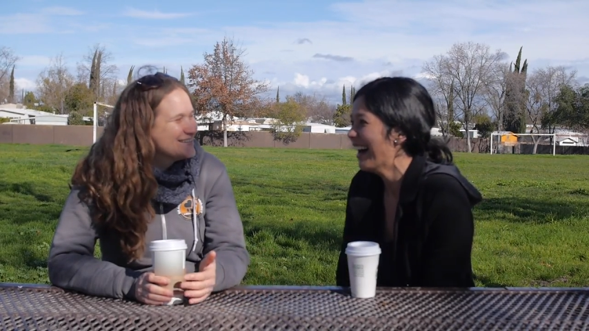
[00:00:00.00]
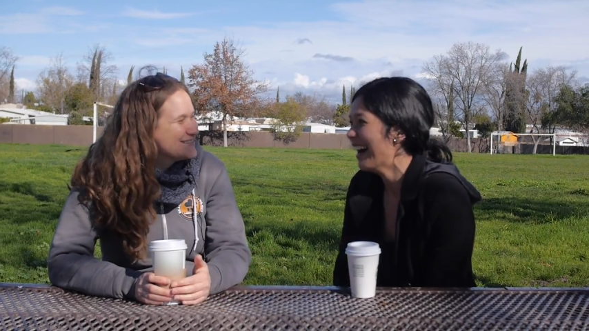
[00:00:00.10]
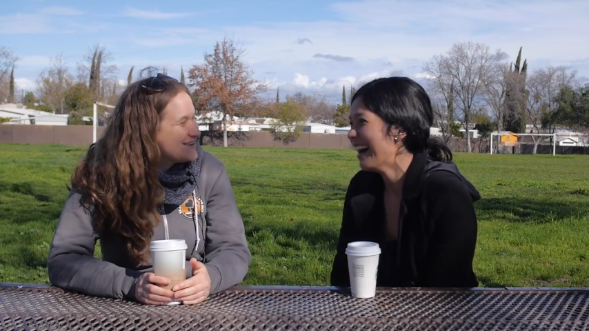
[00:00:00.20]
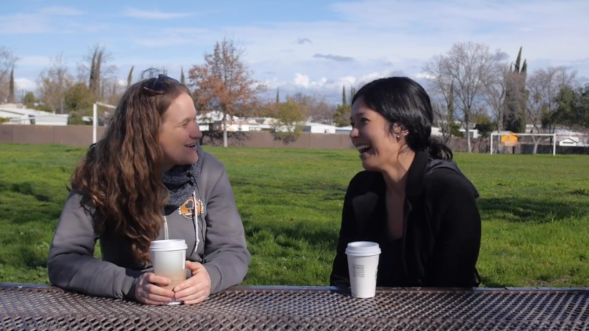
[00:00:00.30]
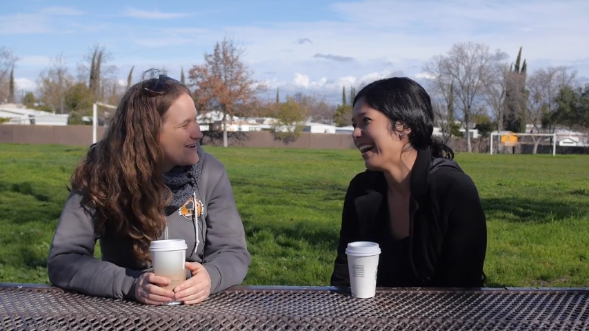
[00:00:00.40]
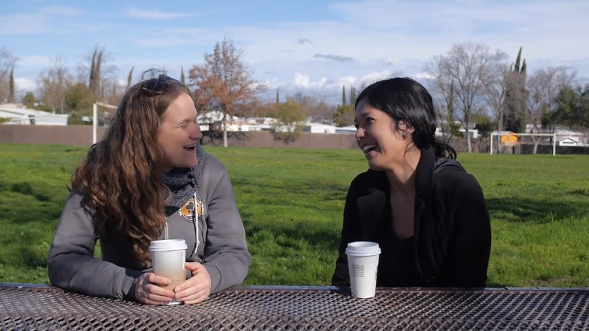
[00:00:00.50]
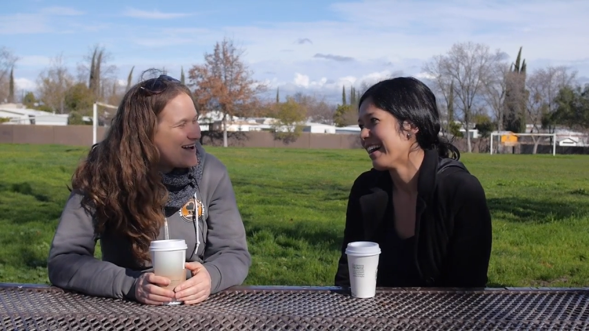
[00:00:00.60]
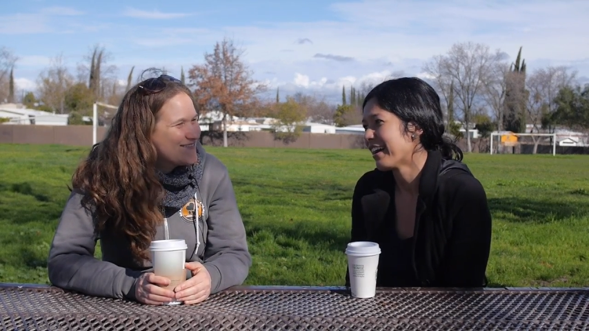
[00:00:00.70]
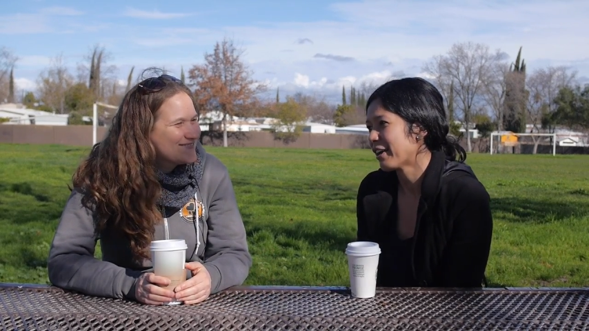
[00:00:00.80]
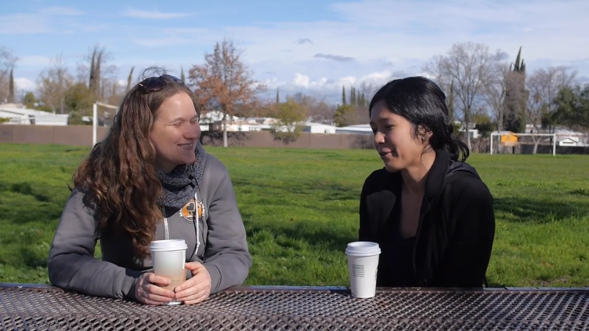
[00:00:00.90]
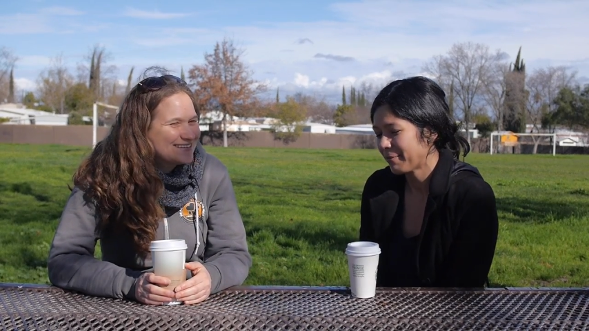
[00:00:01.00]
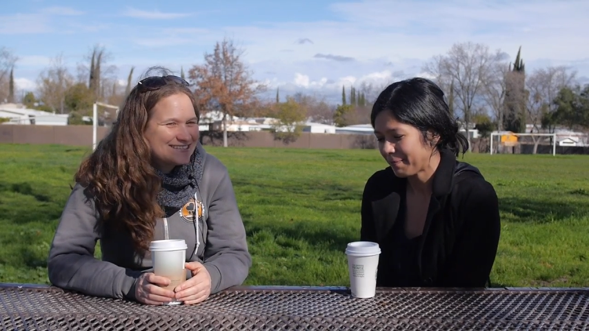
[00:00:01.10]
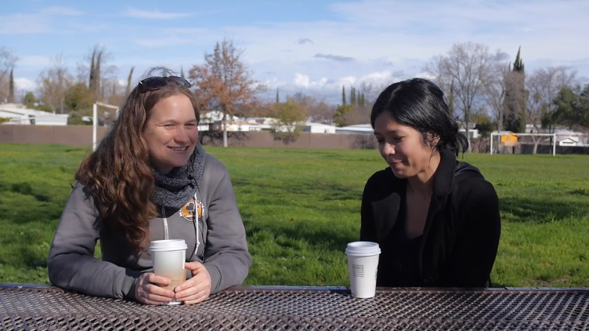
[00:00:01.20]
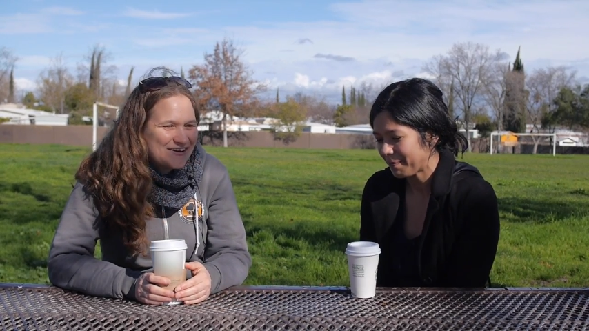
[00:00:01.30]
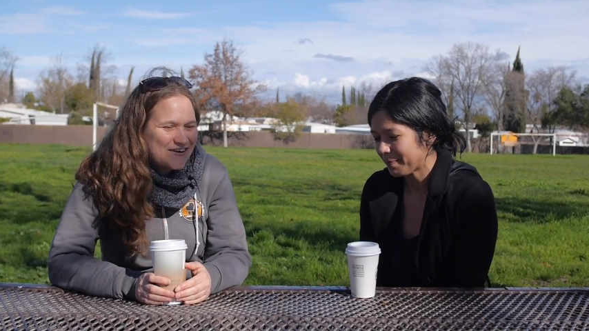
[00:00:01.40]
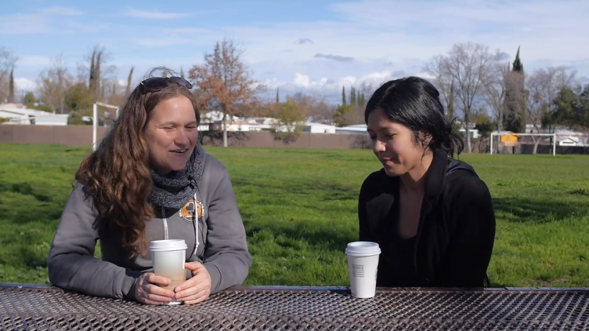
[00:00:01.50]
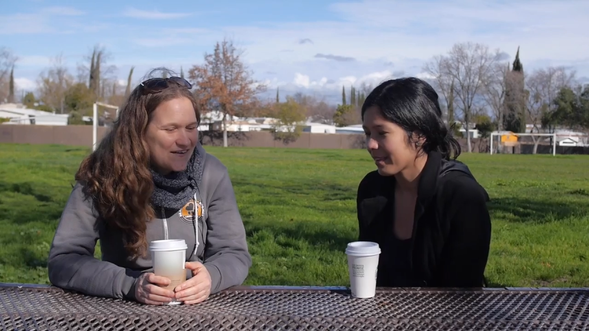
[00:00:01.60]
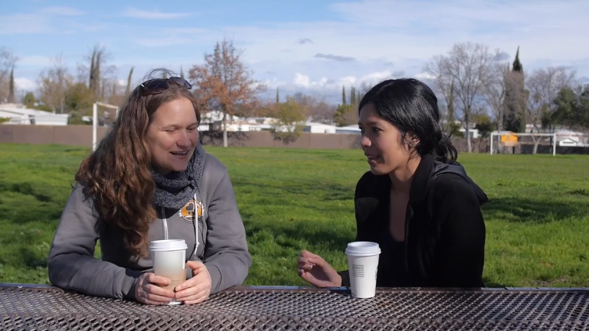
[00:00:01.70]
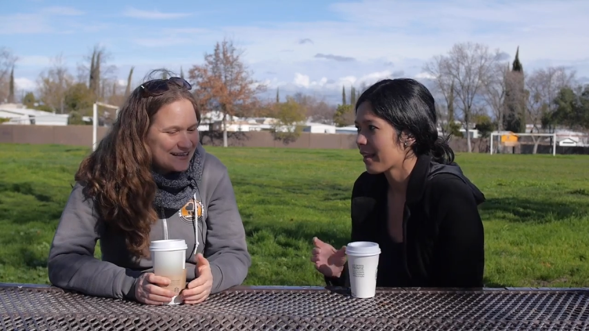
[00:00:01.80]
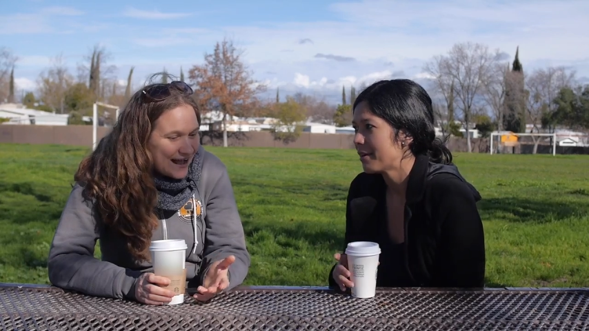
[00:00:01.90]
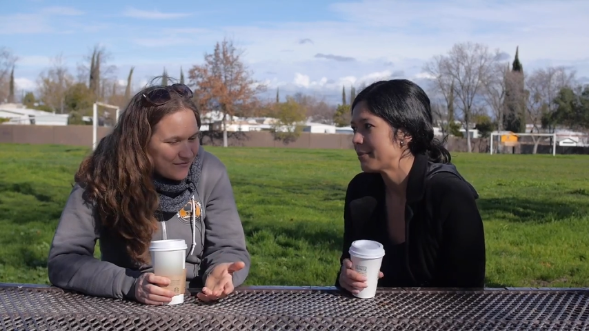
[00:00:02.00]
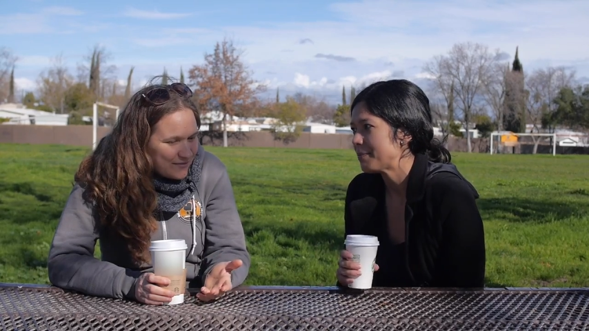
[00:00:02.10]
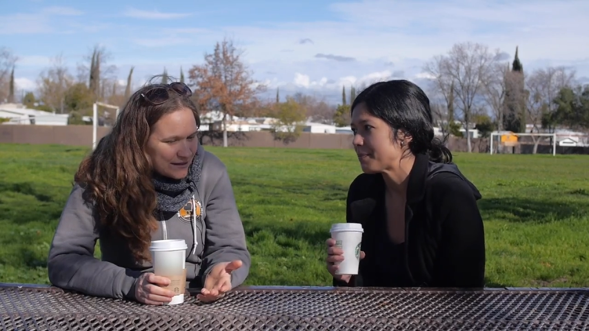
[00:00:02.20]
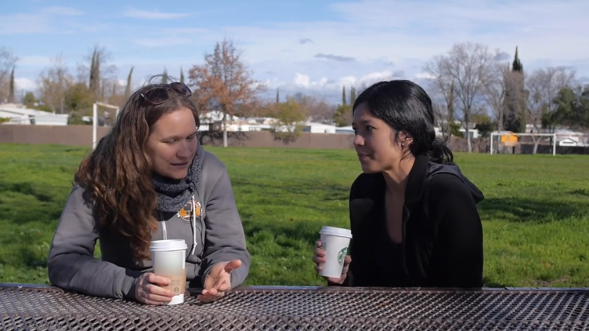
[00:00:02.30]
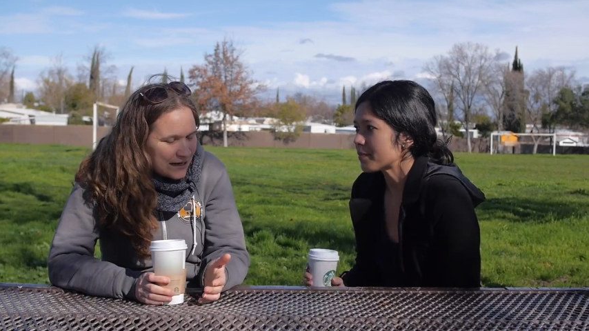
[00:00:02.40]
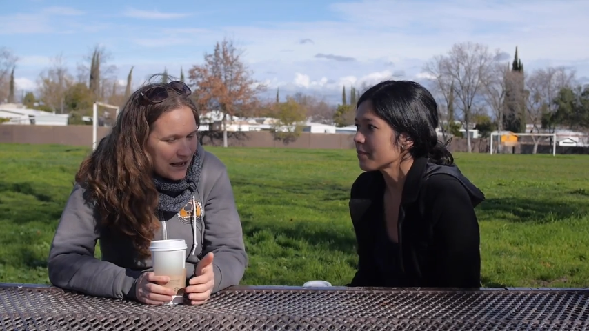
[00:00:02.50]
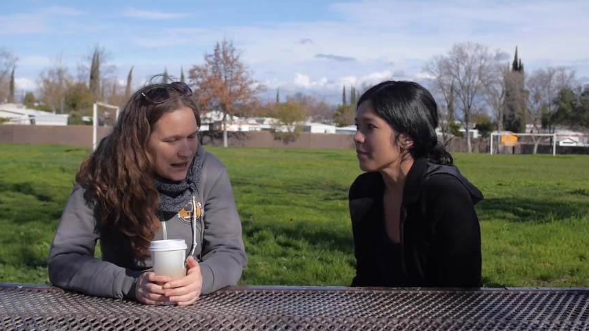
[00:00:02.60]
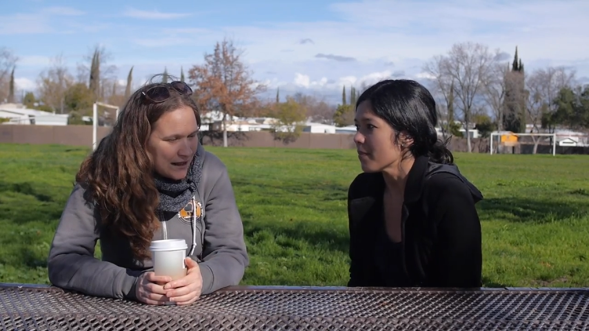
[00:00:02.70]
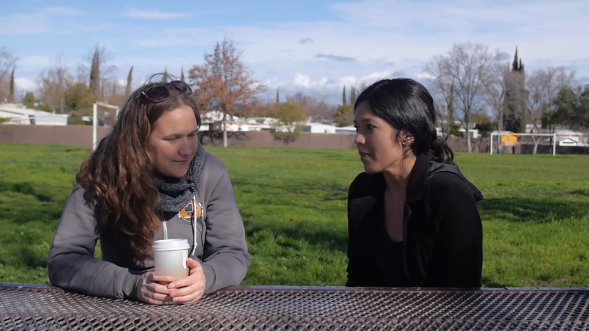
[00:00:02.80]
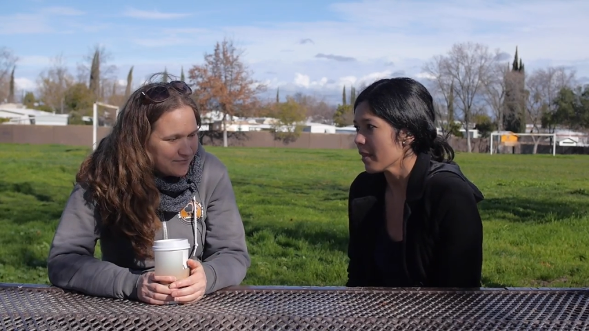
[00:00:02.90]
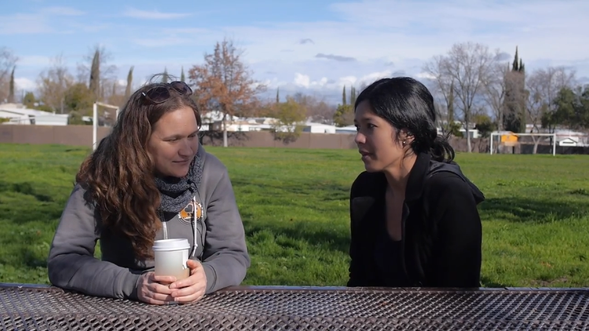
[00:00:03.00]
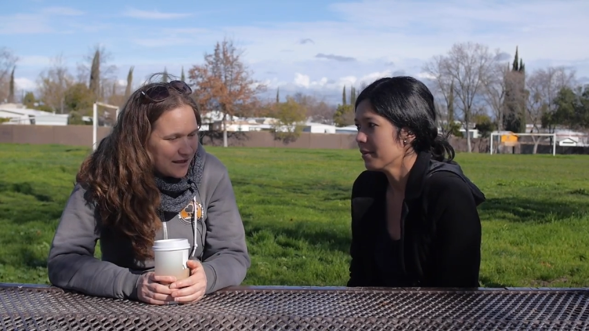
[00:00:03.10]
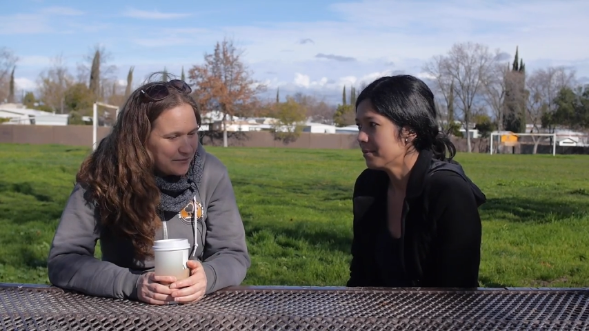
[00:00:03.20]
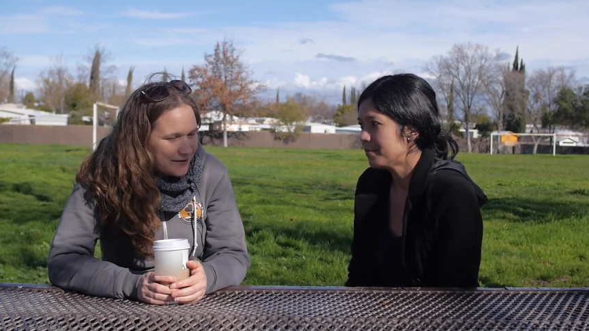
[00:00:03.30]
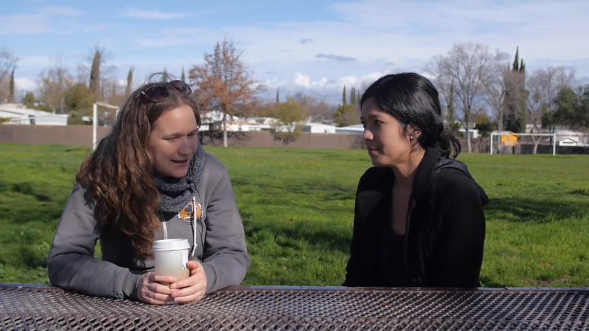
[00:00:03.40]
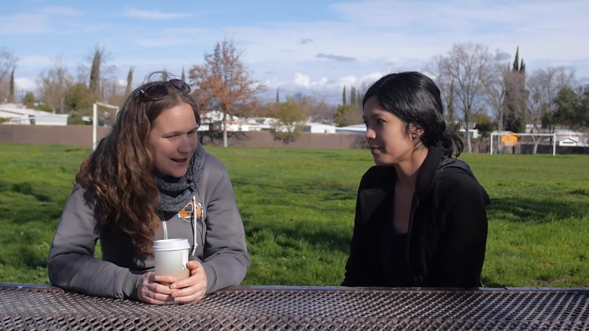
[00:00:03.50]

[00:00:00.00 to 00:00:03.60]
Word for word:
Speaker 1: So, yeah, I've been a pretty